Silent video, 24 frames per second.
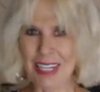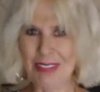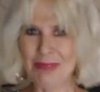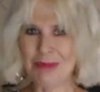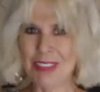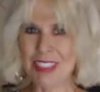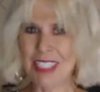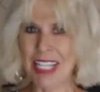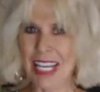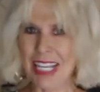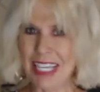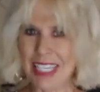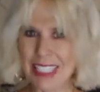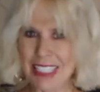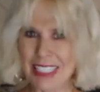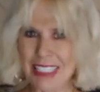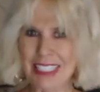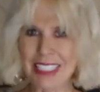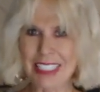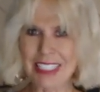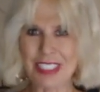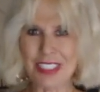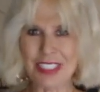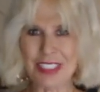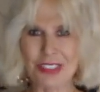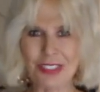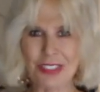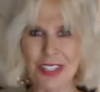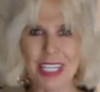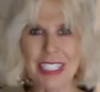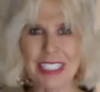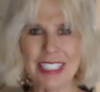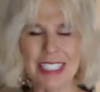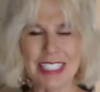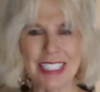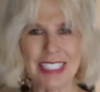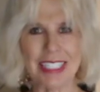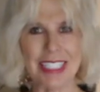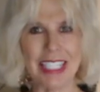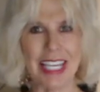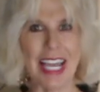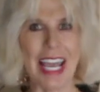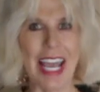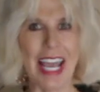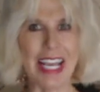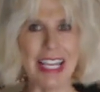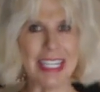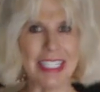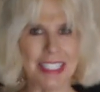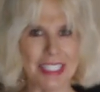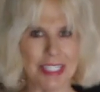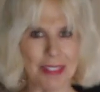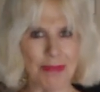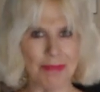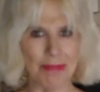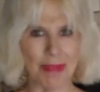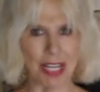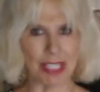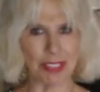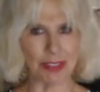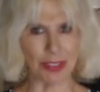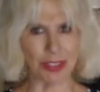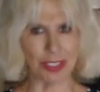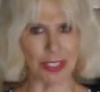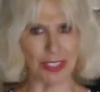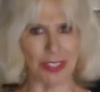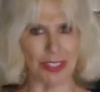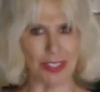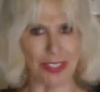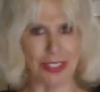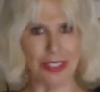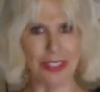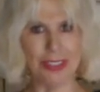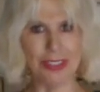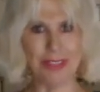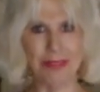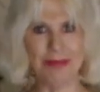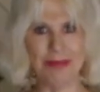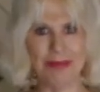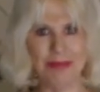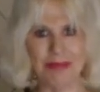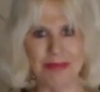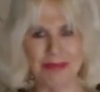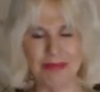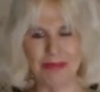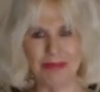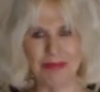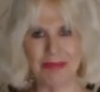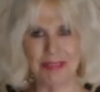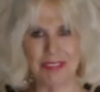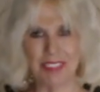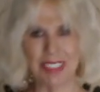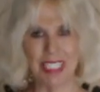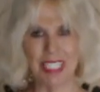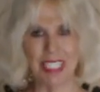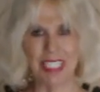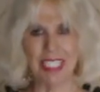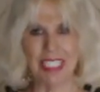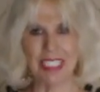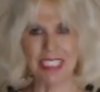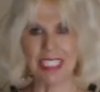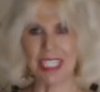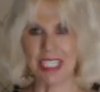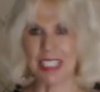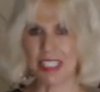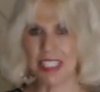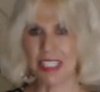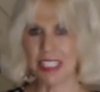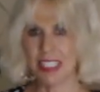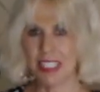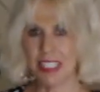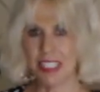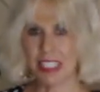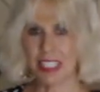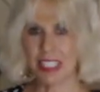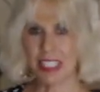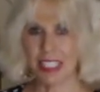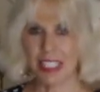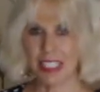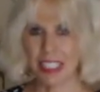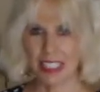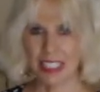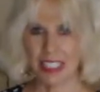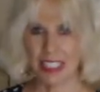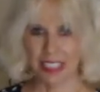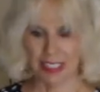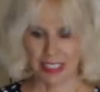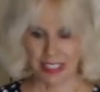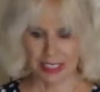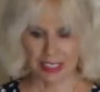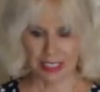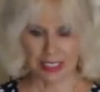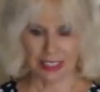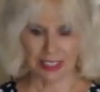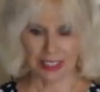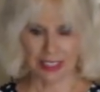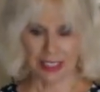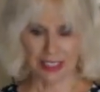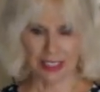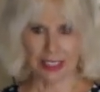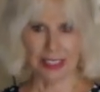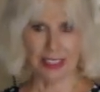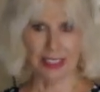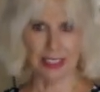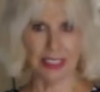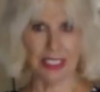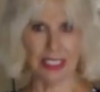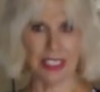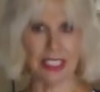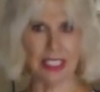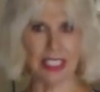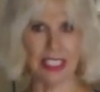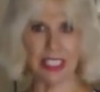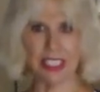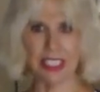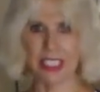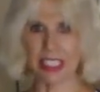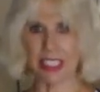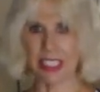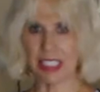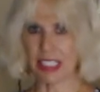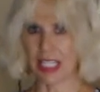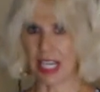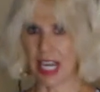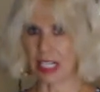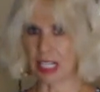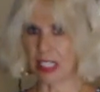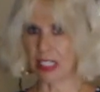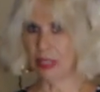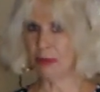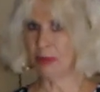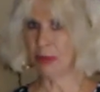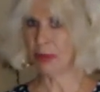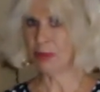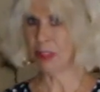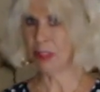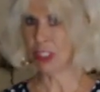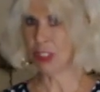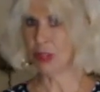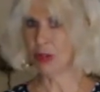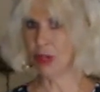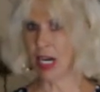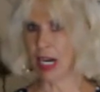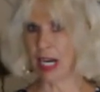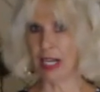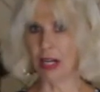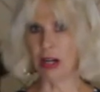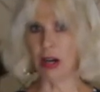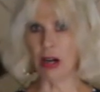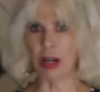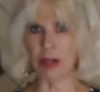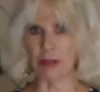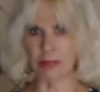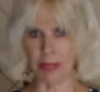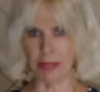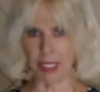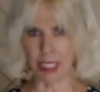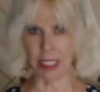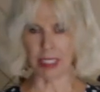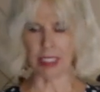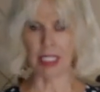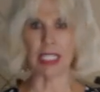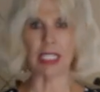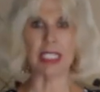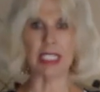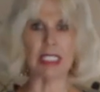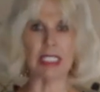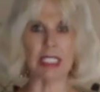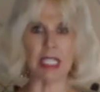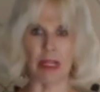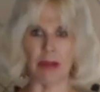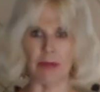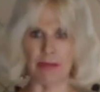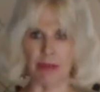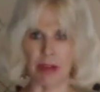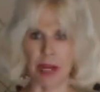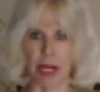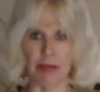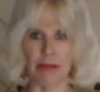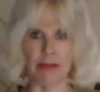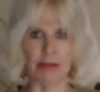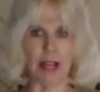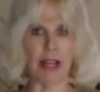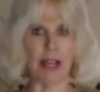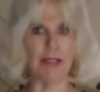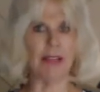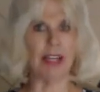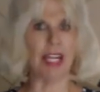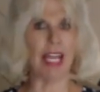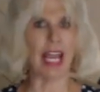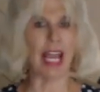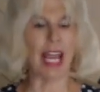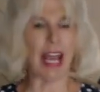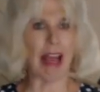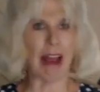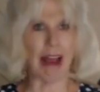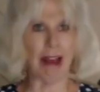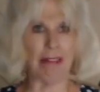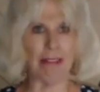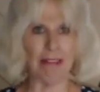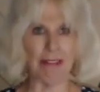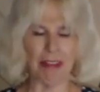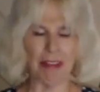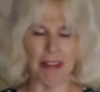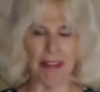I'm liking this dress. It's asymmetrical. It doesn't, the slick does not come up too high on me. Like I said, I'm five, five and a half.